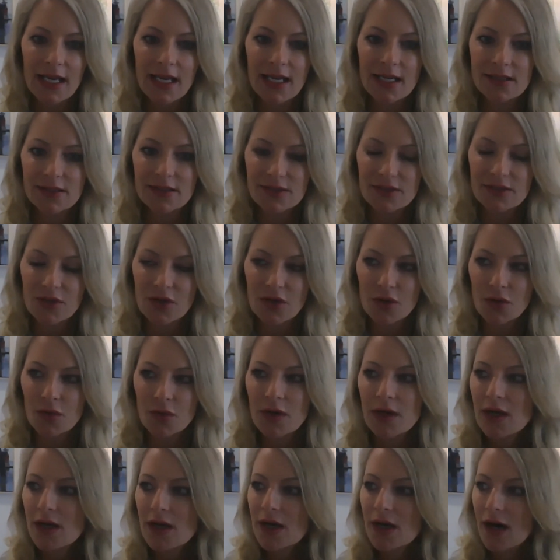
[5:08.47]
And so
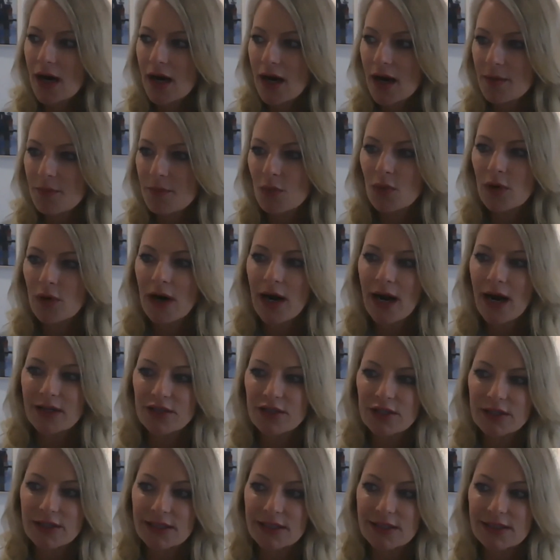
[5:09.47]
we're
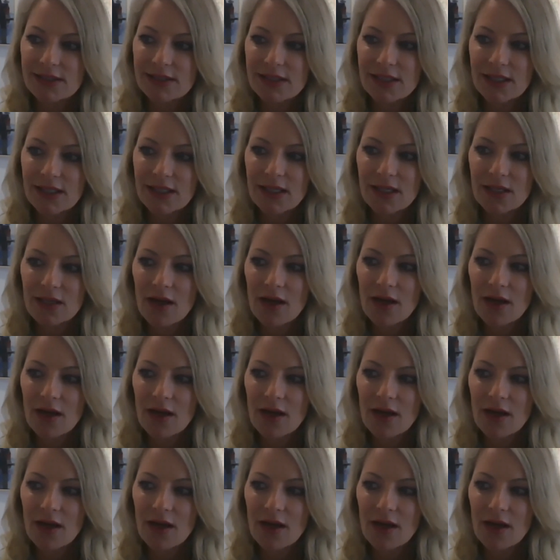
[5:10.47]
actually seeing